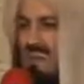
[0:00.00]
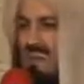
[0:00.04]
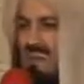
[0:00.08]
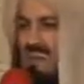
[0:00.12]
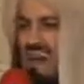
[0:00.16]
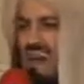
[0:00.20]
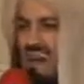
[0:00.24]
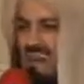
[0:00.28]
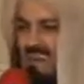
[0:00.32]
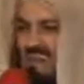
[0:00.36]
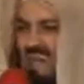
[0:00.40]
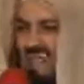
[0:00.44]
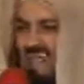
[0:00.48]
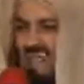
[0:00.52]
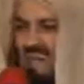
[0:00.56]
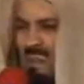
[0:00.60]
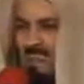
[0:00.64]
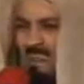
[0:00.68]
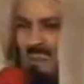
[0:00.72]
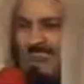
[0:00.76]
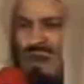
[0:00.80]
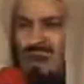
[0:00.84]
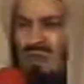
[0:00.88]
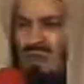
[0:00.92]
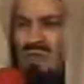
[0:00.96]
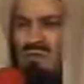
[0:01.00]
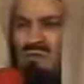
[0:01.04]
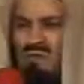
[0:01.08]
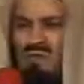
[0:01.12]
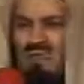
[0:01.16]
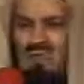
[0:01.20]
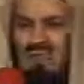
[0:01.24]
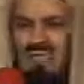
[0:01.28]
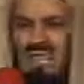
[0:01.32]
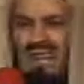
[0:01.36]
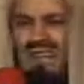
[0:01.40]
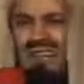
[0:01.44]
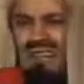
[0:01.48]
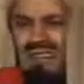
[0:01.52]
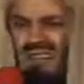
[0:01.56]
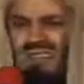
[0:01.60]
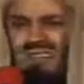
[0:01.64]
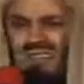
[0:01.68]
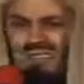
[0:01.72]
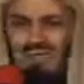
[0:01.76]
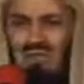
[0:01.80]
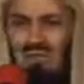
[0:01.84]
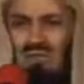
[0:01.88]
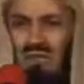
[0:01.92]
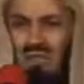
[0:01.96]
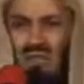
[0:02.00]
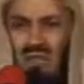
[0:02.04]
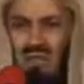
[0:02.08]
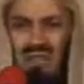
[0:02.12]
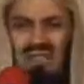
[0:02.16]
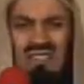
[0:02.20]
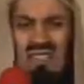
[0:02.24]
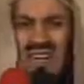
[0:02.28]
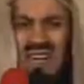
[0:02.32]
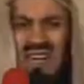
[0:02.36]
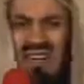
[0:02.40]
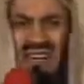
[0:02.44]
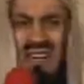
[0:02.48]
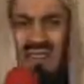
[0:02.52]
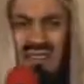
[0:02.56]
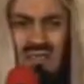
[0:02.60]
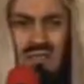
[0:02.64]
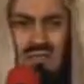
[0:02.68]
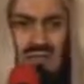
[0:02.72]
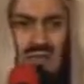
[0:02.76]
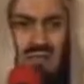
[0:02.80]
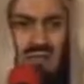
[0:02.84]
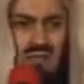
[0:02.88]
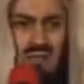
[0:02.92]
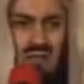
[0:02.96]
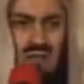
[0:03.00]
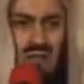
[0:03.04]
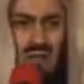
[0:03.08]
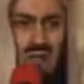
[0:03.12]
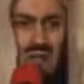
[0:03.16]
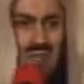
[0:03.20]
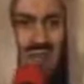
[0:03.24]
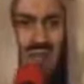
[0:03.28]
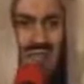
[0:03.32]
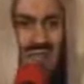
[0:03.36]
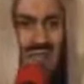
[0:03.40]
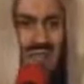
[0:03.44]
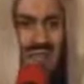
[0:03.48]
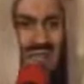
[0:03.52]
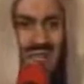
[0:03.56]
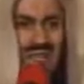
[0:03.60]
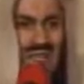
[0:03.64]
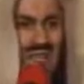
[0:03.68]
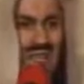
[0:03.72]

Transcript: A jabbar means a powerful tyrant. A tyrant. That's the right